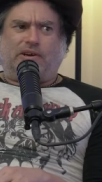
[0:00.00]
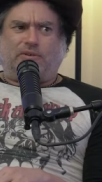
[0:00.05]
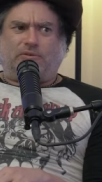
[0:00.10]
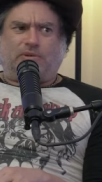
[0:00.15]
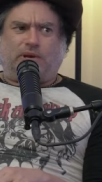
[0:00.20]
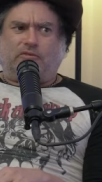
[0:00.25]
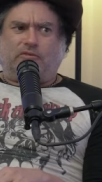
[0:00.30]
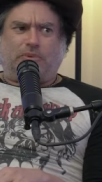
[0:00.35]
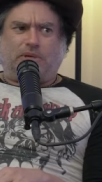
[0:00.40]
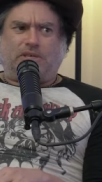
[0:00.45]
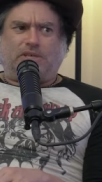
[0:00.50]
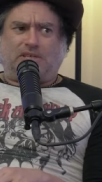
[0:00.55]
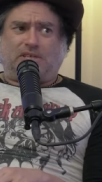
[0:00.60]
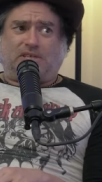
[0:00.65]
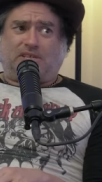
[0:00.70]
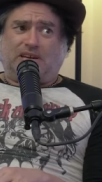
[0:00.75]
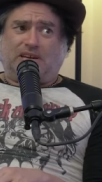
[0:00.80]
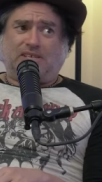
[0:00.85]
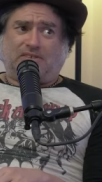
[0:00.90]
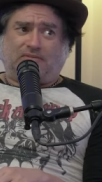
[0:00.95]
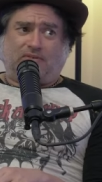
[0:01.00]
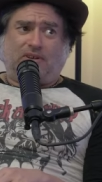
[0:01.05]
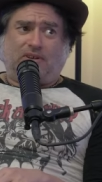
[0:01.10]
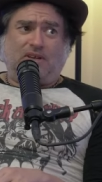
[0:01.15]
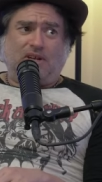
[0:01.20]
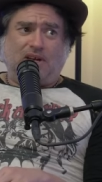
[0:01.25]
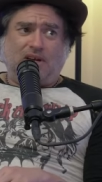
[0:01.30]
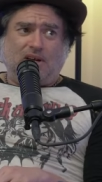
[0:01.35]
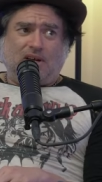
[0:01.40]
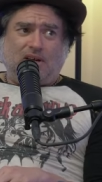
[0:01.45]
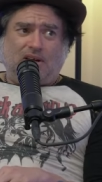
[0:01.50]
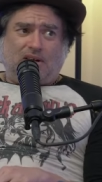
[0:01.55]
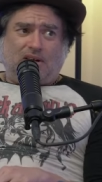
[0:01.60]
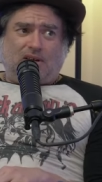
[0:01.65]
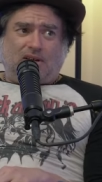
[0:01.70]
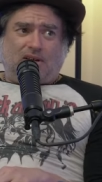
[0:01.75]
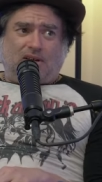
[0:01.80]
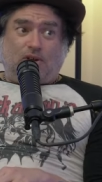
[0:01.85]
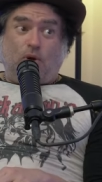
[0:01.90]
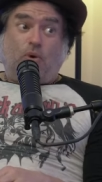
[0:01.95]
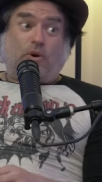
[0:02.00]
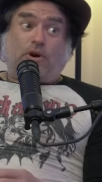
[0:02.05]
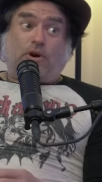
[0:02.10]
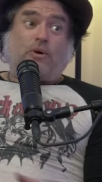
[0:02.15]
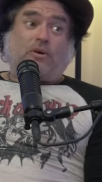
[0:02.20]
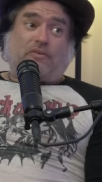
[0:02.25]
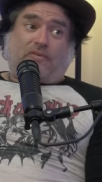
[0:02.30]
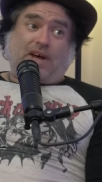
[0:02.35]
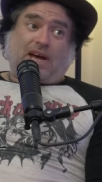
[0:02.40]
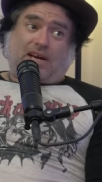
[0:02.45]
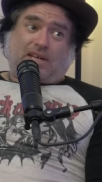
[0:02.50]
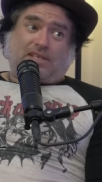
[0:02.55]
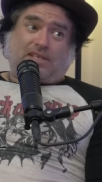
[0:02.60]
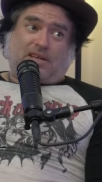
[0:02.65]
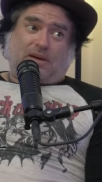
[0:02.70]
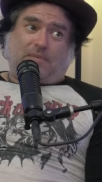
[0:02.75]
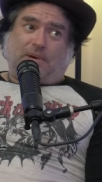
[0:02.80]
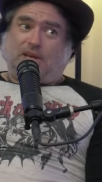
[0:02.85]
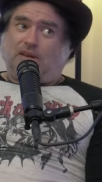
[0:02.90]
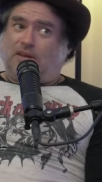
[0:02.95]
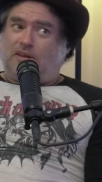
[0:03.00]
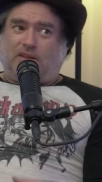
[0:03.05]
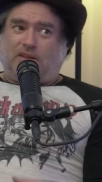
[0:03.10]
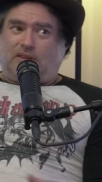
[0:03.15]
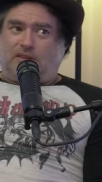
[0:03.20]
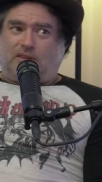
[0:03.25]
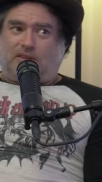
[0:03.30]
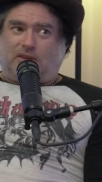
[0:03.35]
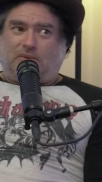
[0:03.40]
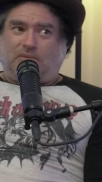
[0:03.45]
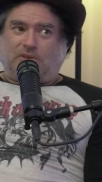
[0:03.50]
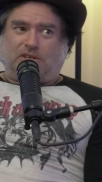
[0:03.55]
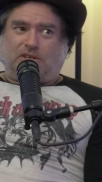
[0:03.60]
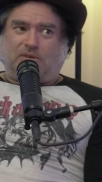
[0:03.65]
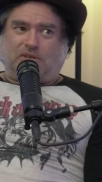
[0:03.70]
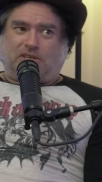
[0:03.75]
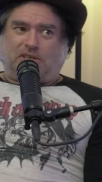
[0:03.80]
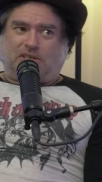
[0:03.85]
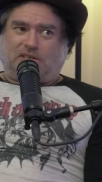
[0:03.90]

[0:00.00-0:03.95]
There's a lot of punk rockers, I don't want corporations, just punk